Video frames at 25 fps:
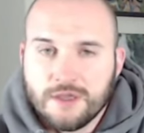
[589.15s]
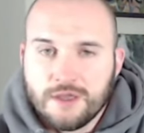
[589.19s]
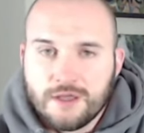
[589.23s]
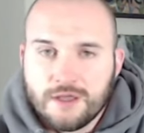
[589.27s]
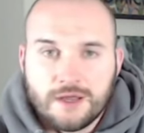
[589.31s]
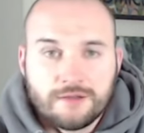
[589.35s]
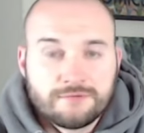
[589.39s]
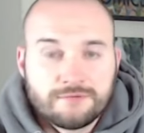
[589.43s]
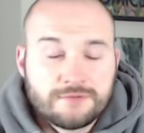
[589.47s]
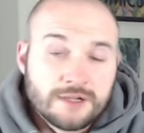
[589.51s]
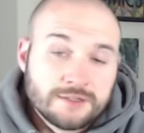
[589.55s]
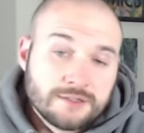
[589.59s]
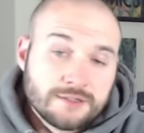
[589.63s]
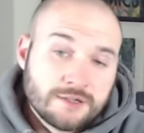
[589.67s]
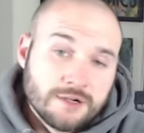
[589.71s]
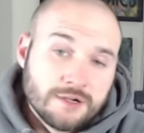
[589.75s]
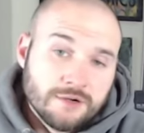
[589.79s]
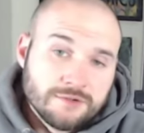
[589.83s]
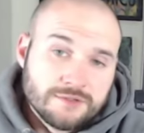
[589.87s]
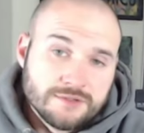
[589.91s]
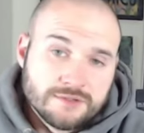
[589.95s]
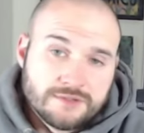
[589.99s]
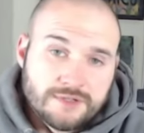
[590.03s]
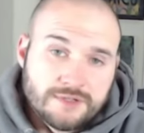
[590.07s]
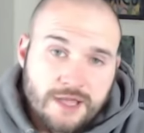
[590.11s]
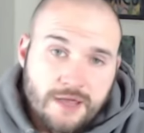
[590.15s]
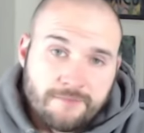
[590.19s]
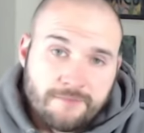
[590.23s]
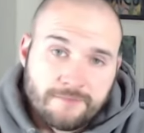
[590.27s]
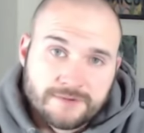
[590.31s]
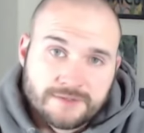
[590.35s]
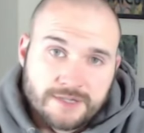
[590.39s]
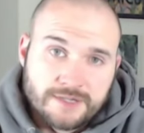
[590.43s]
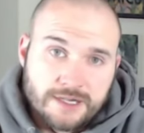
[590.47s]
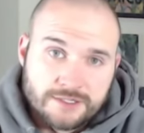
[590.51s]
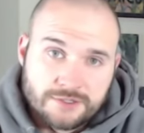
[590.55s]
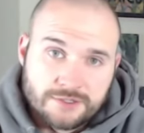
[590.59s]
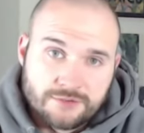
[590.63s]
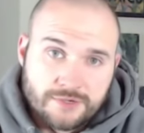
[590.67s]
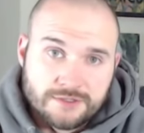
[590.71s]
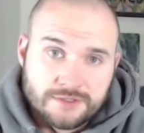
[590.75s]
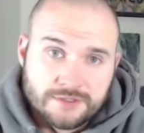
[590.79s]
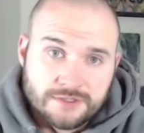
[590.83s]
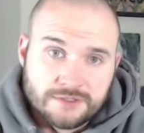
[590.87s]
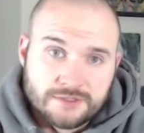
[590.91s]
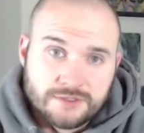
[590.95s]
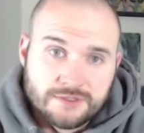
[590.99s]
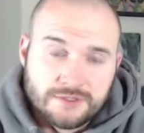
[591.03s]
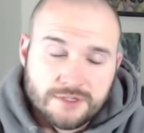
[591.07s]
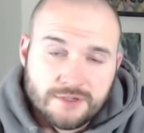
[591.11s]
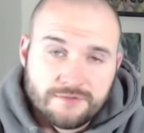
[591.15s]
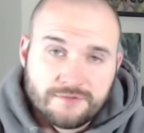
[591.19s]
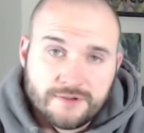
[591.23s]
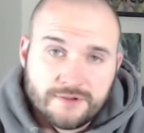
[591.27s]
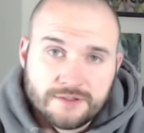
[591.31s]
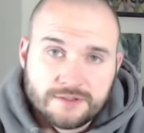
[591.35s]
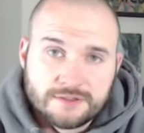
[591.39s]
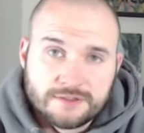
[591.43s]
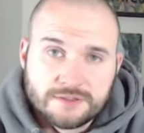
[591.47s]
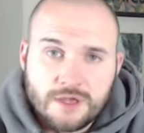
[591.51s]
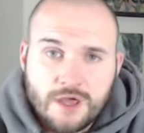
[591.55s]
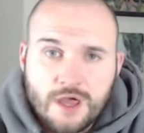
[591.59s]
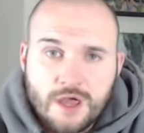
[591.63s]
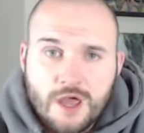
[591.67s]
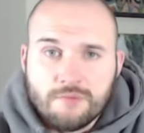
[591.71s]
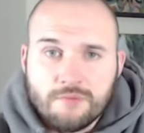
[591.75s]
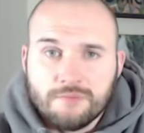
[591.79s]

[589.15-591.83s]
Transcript: And I've talked to coaches that emphasize transition defense,